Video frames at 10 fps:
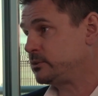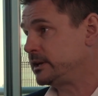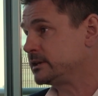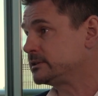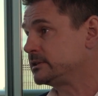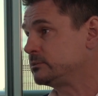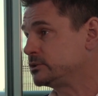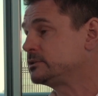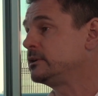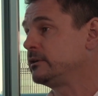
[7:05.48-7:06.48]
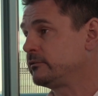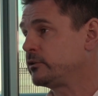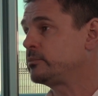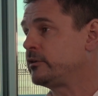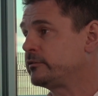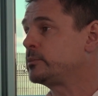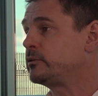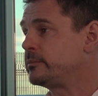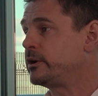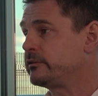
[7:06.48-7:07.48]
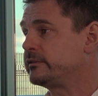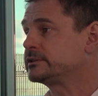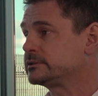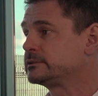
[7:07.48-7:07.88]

between us, and it was very profitable for both of us.